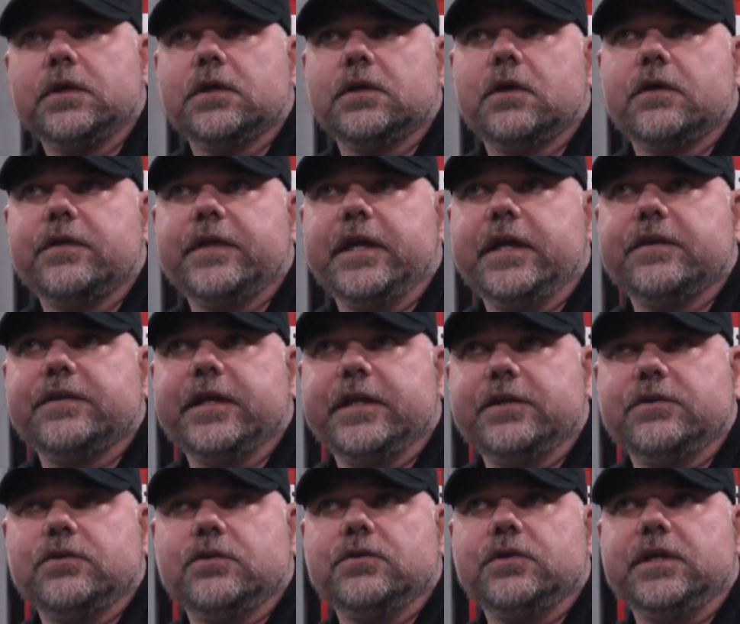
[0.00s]
you know,
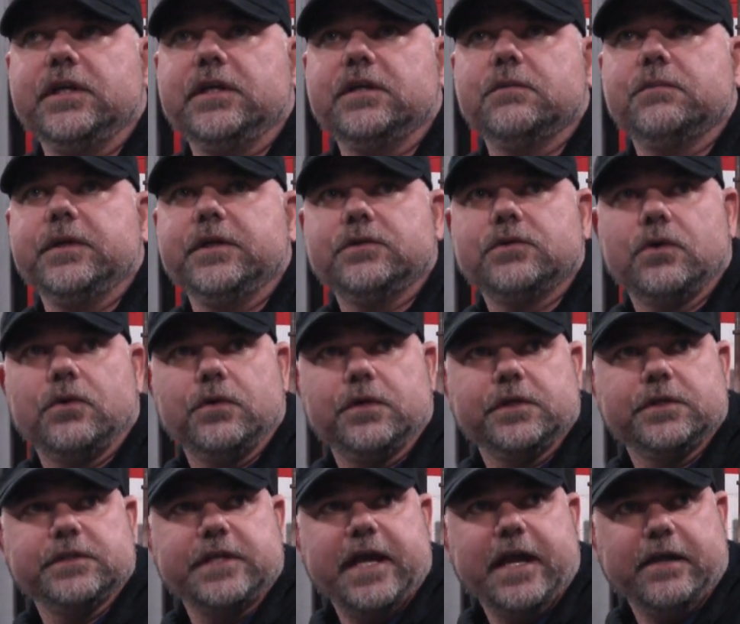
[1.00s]
they do need to be told
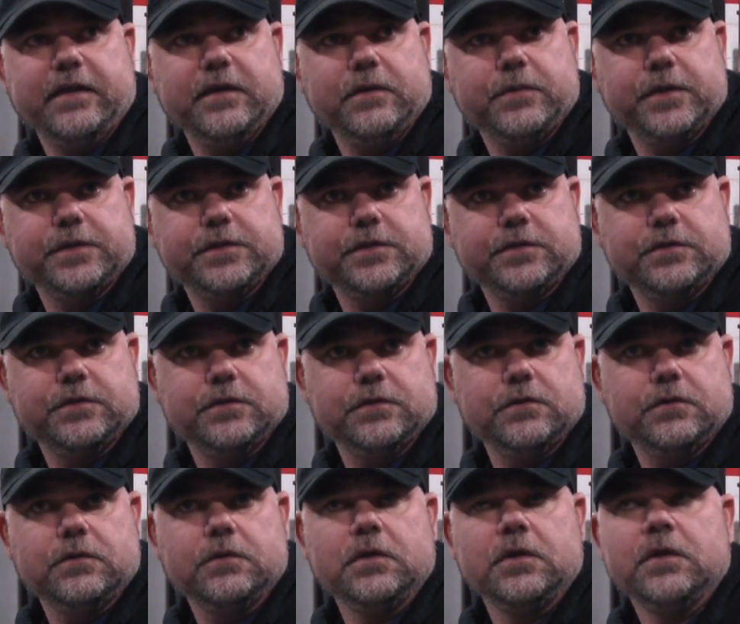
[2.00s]
exactly what to
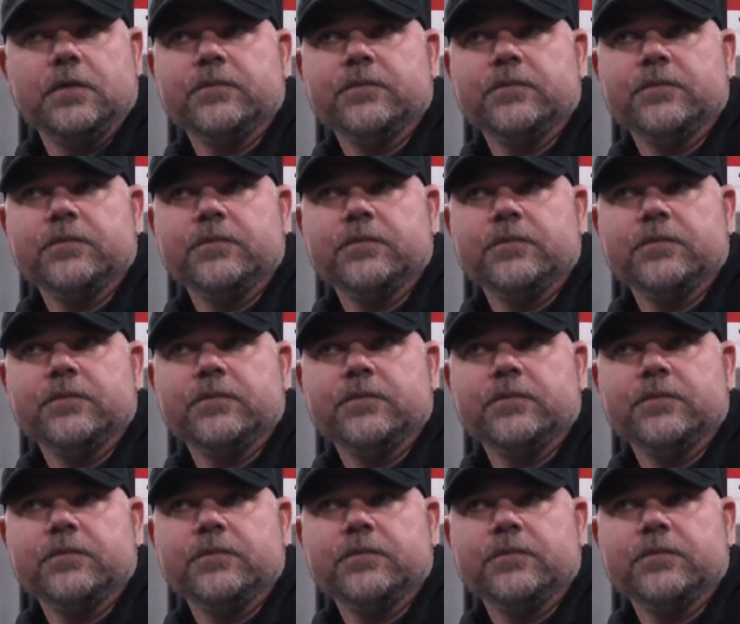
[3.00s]
do.